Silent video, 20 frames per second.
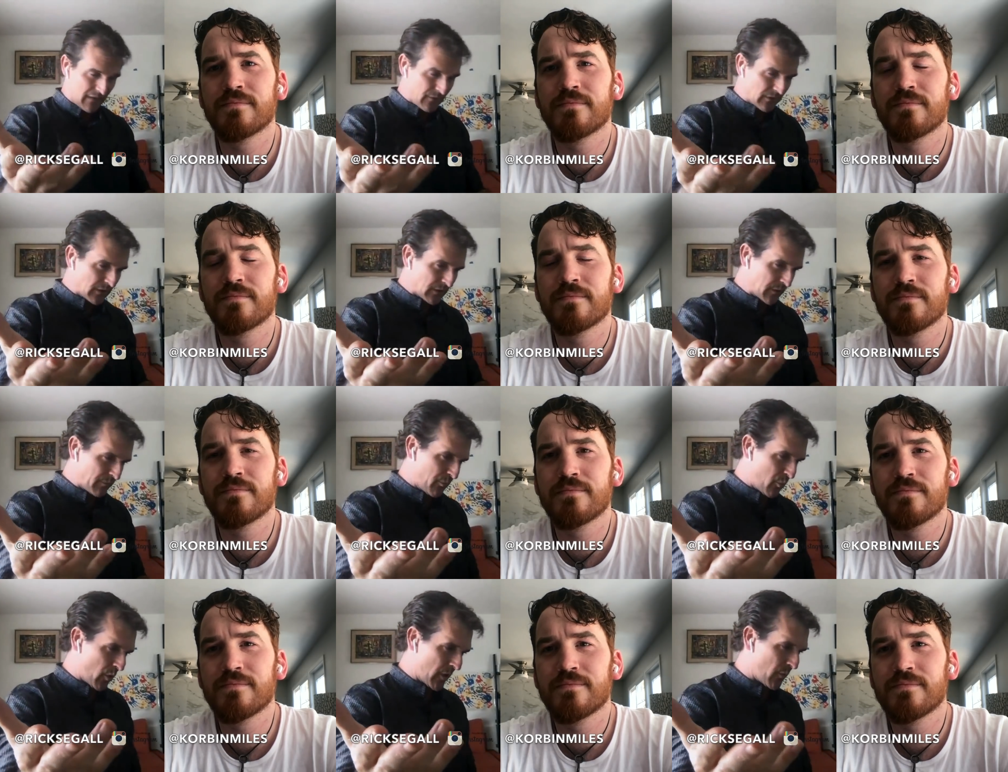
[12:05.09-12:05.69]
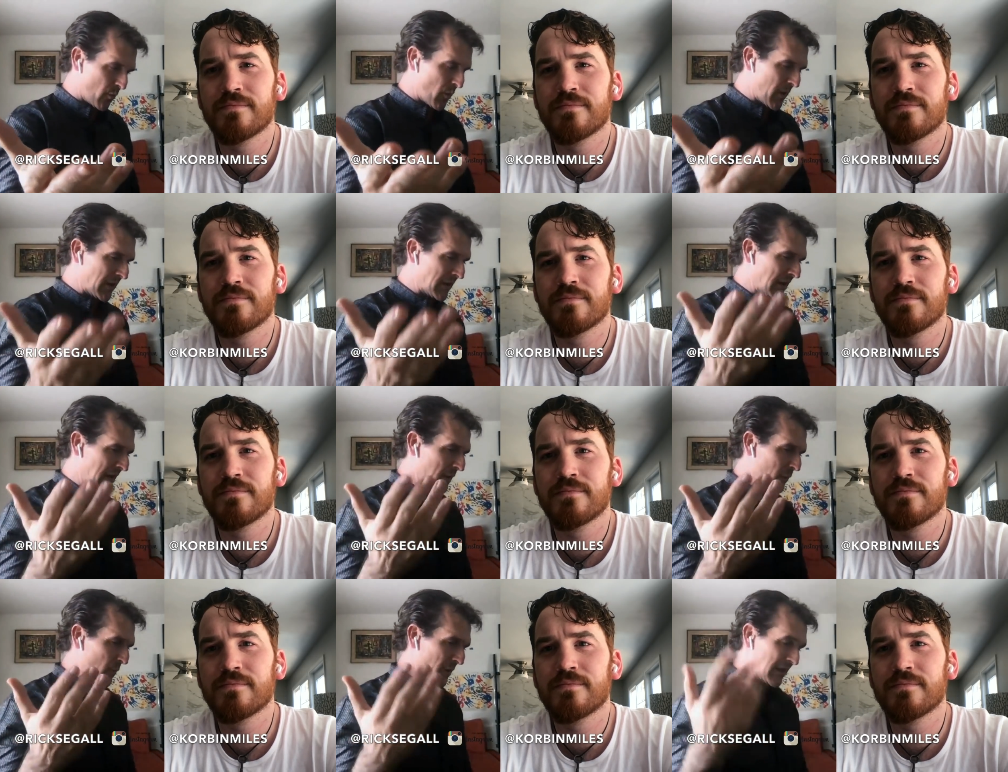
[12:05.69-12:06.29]
Speaker 1: even to the point
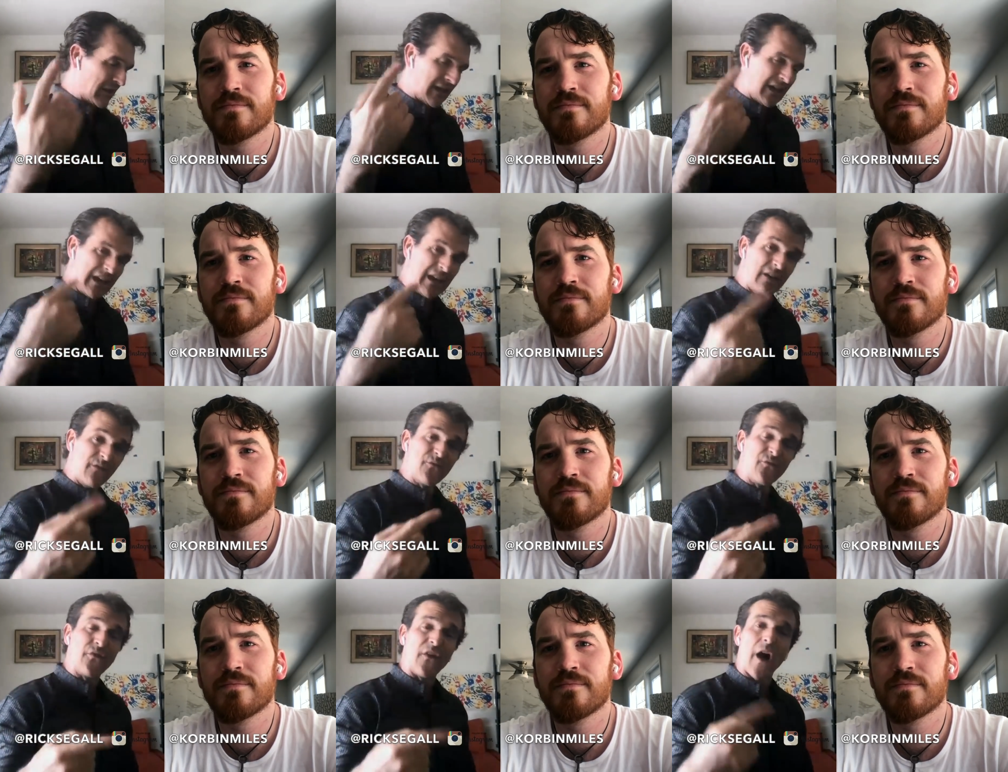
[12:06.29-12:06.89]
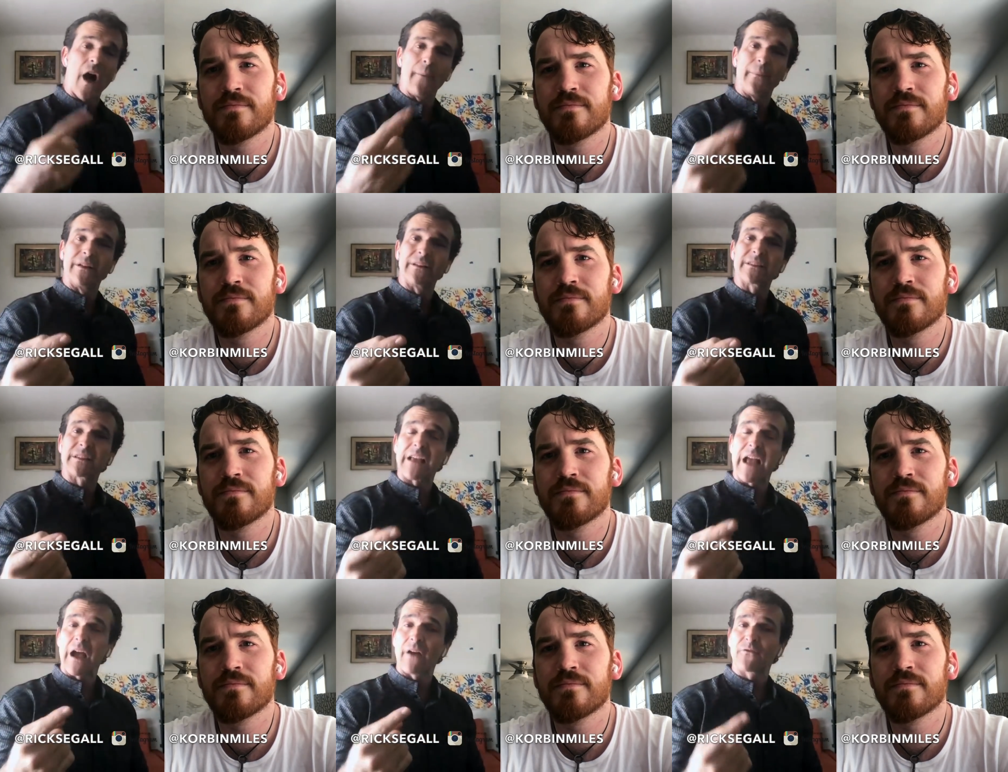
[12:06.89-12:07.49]
when when he
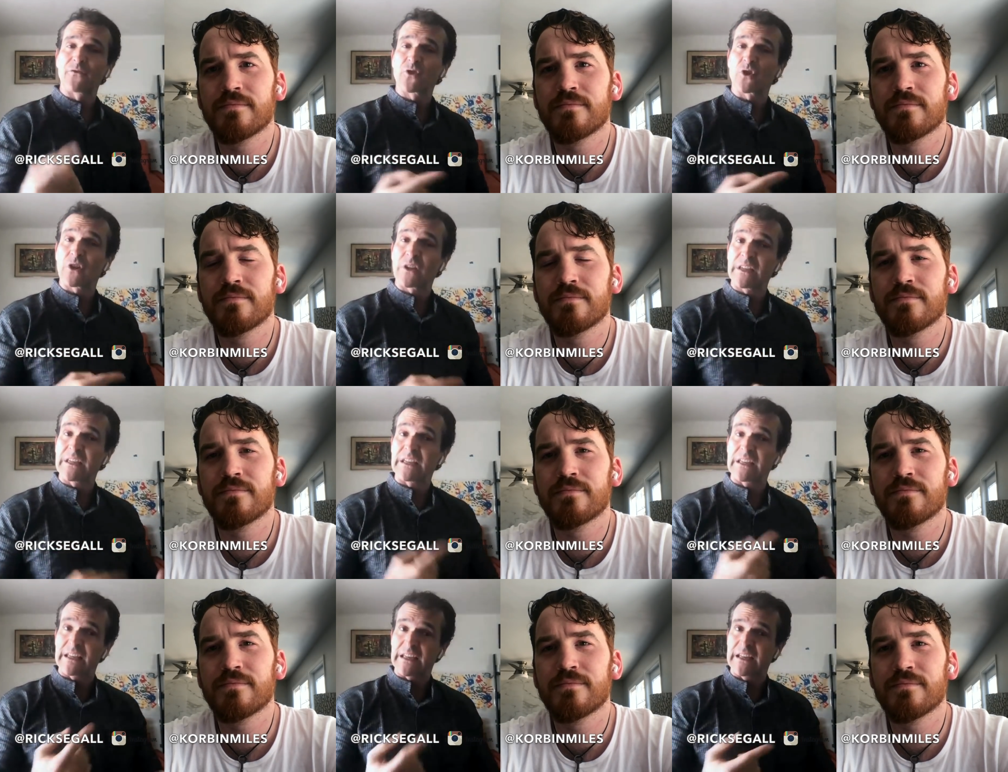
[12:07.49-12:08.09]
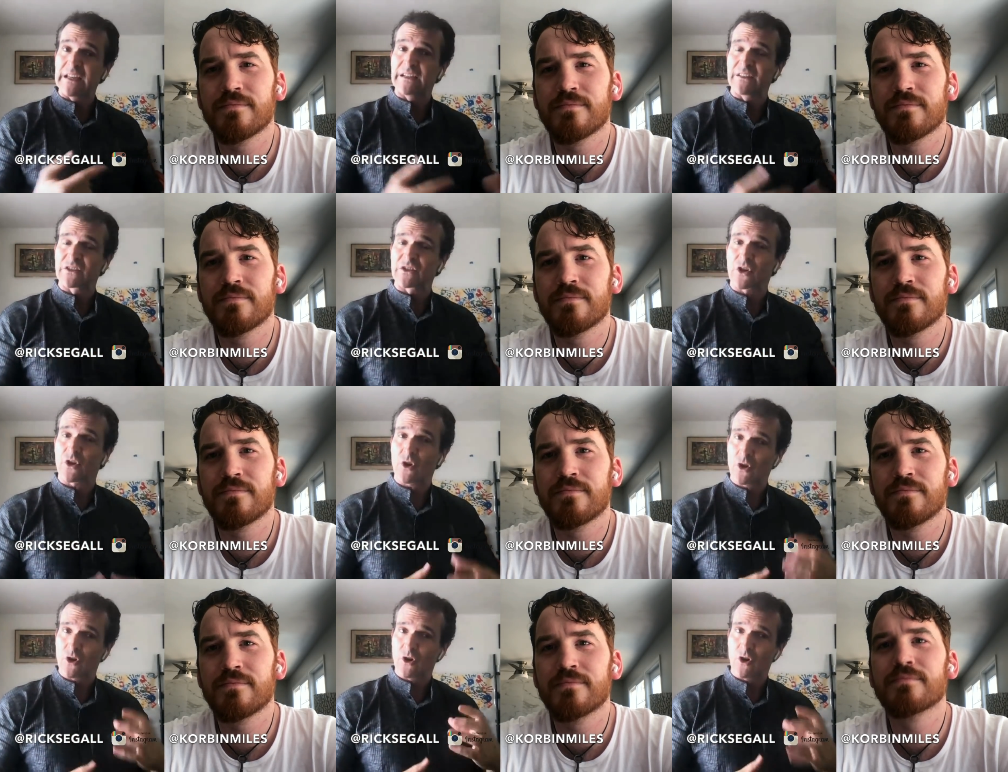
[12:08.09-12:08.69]
vomits after he
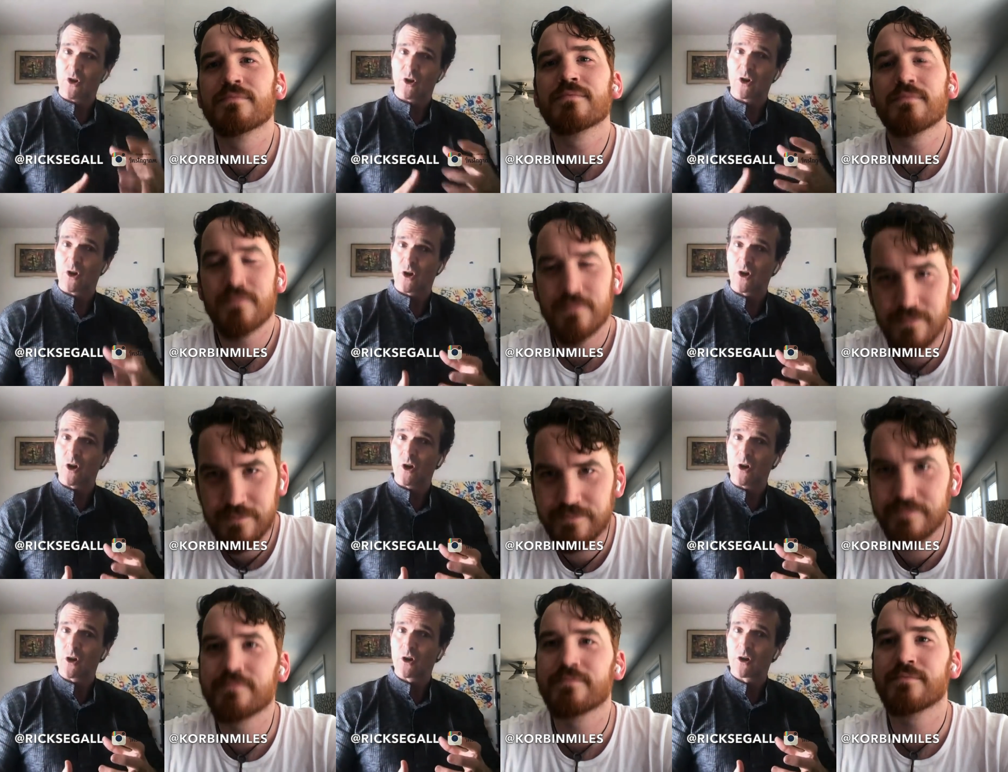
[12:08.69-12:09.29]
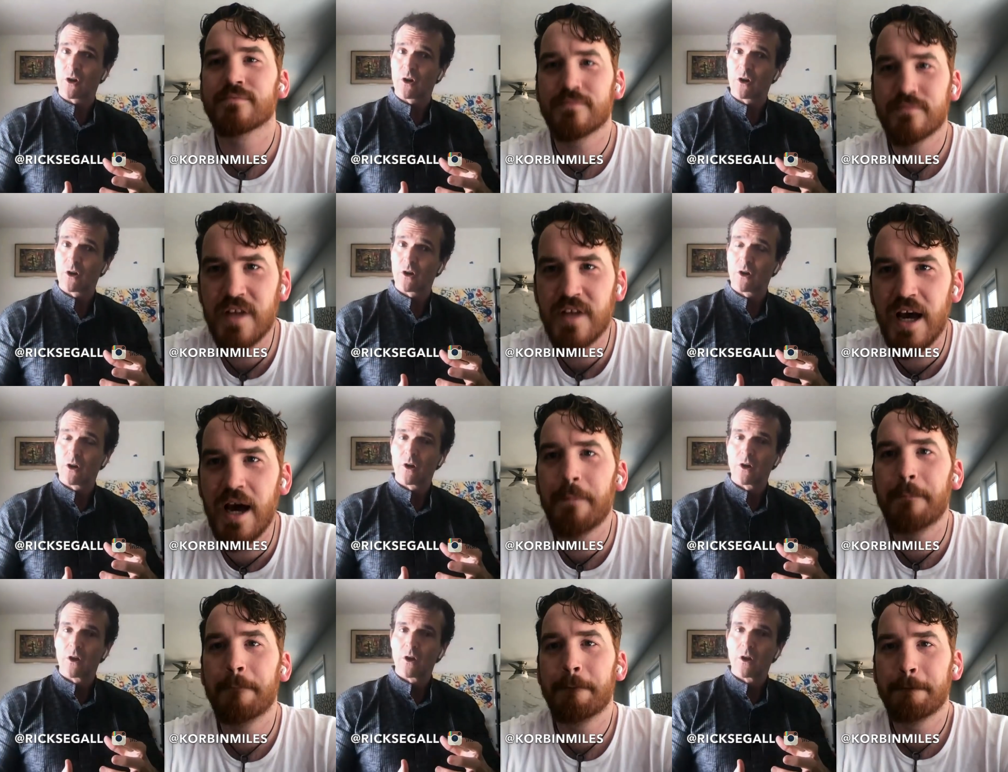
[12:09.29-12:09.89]
eats her.
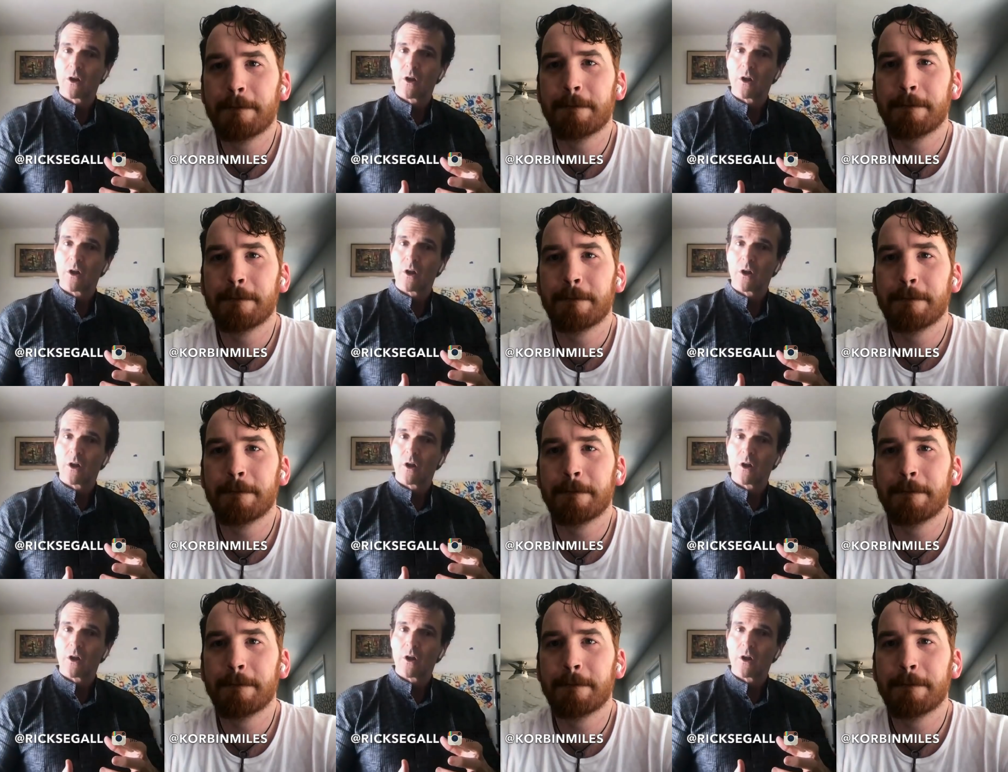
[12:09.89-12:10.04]
Yeah.